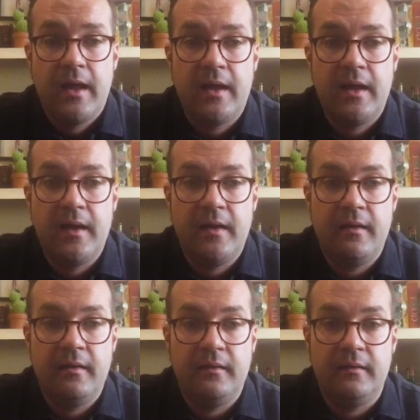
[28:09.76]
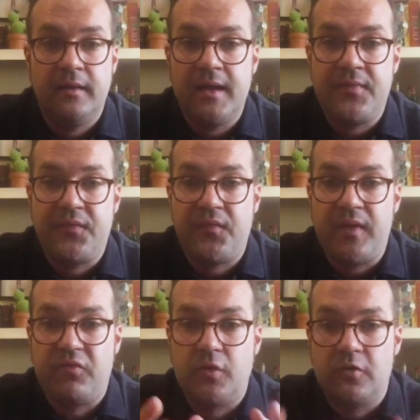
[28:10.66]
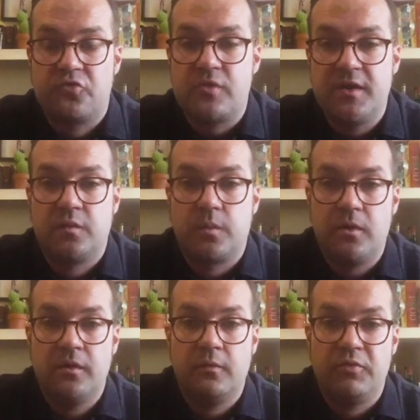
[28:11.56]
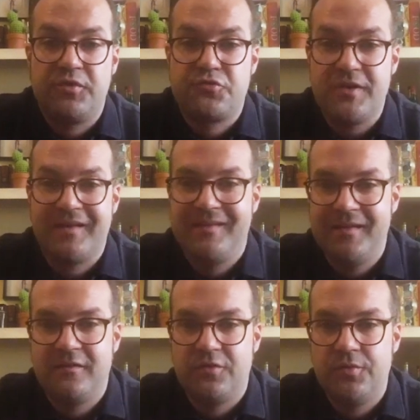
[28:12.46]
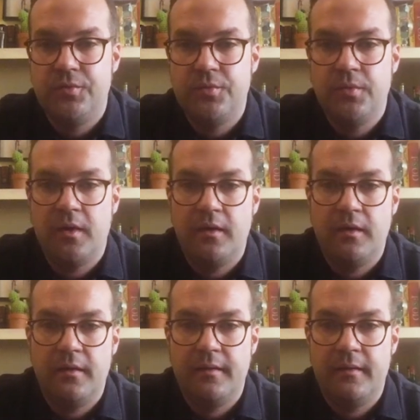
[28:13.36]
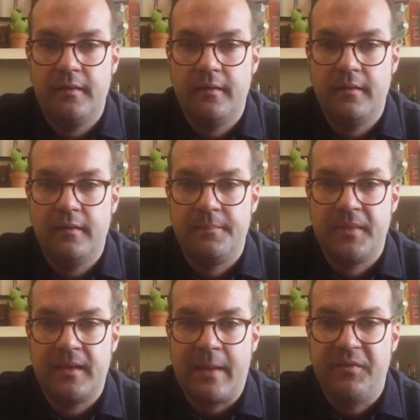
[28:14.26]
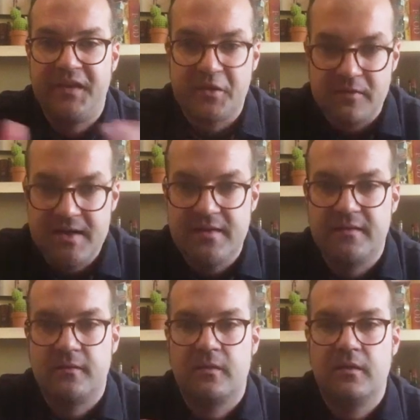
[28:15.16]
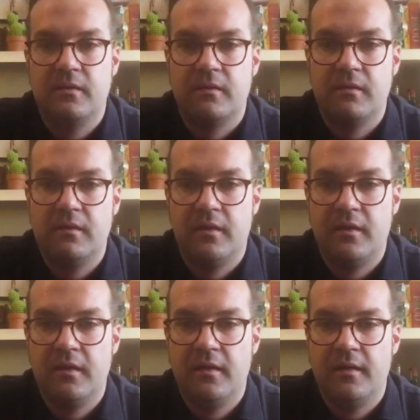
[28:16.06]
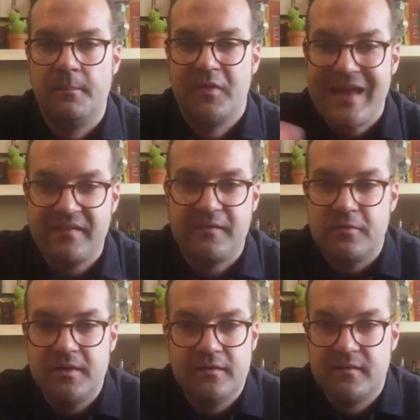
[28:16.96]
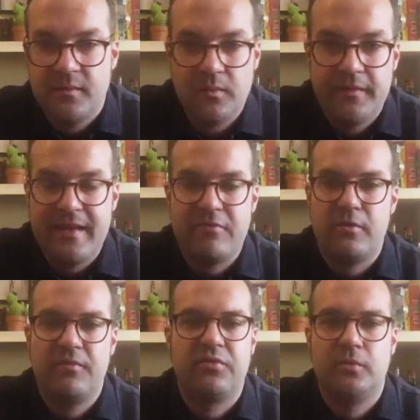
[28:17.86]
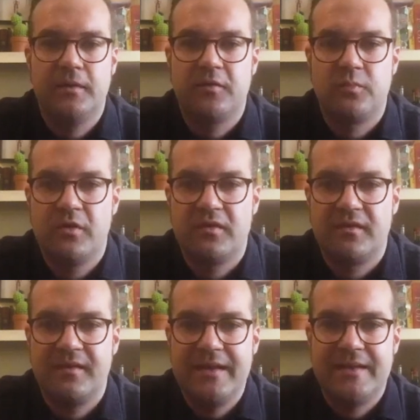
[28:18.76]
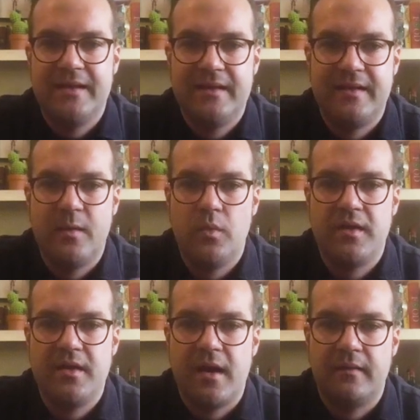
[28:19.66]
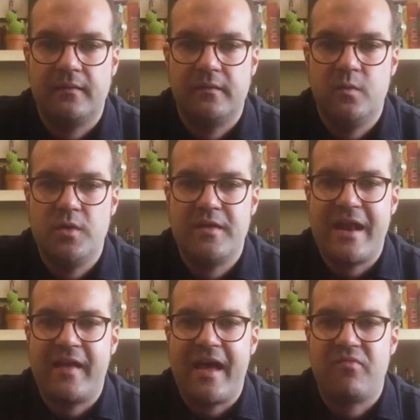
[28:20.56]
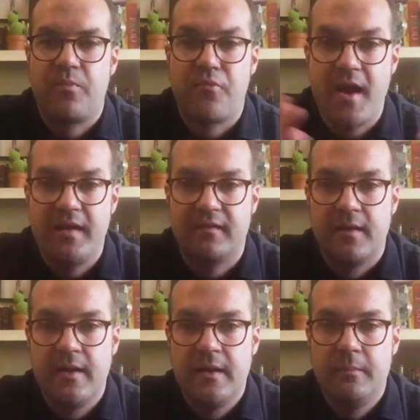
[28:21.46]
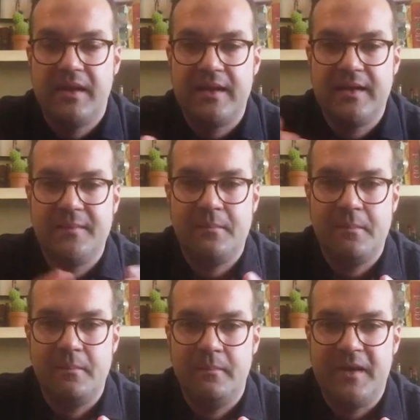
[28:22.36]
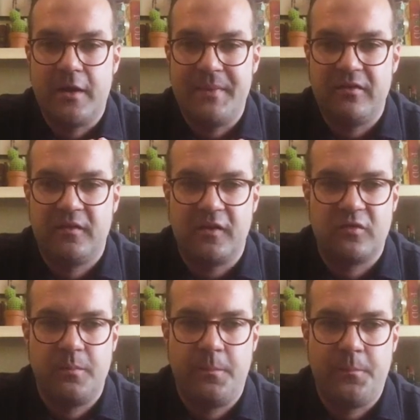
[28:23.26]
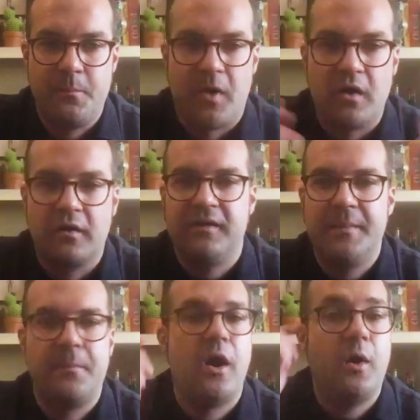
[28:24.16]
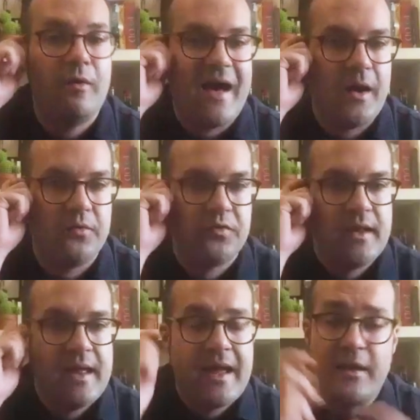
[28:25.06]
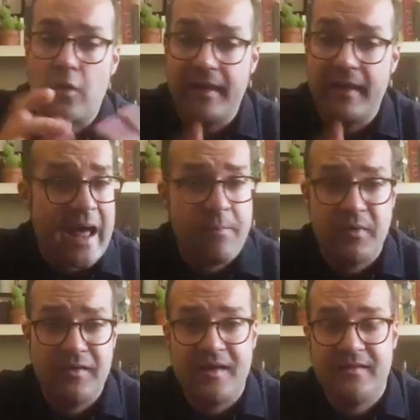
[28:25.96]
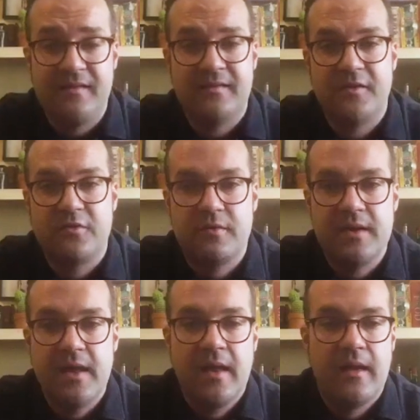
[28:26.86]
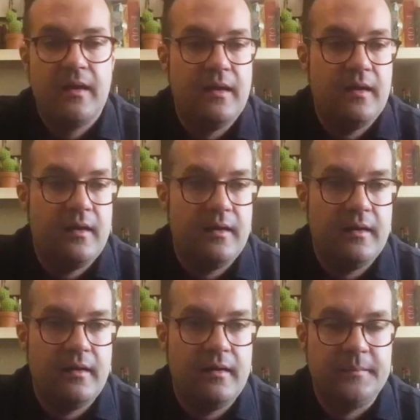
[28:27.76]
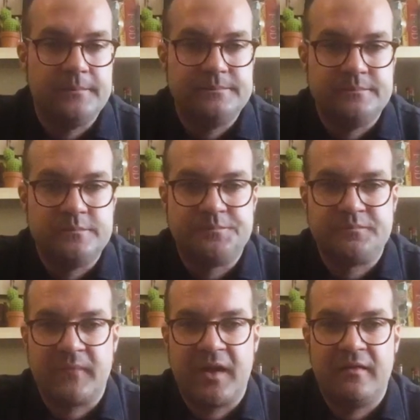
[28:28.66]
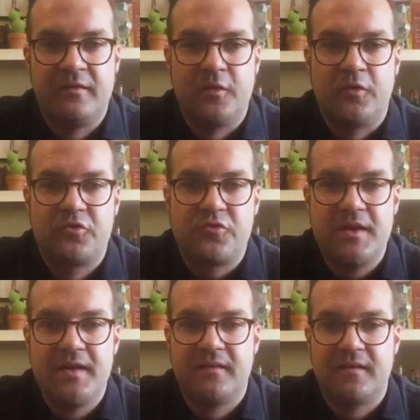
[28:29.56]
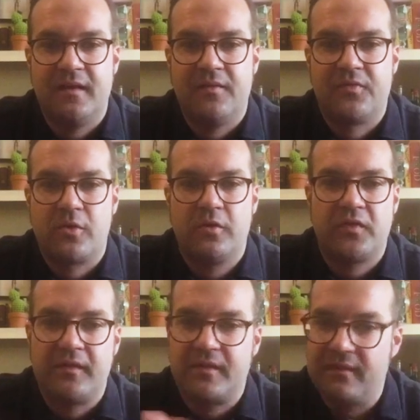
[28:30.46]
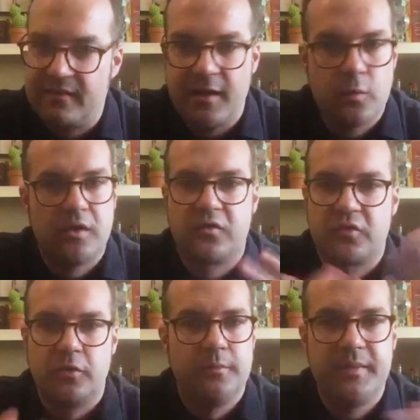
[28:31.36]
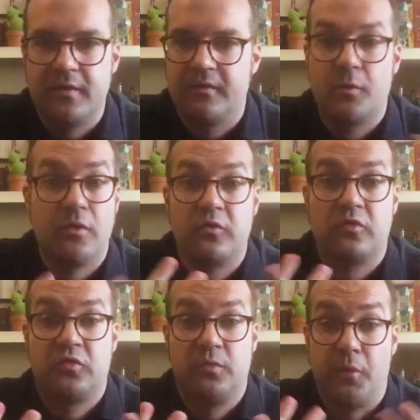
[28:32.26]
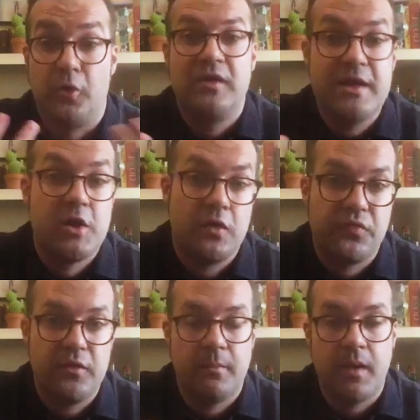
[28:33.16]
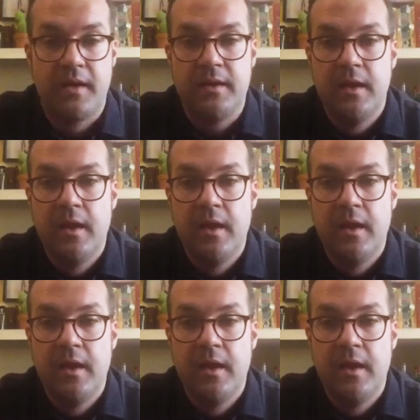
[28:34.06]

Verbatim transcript: Uh, if, if those drinks were restricted to uh, apothecaries or, or uh, monasteries, they would never have sold as much as they did. They would not, you would not have brands becoming, becoming such marketing powerhouse. And all that happened in nineteenth century. Uh, um, those drinks, of course, as I said, were sold because they were supposedly good for your body.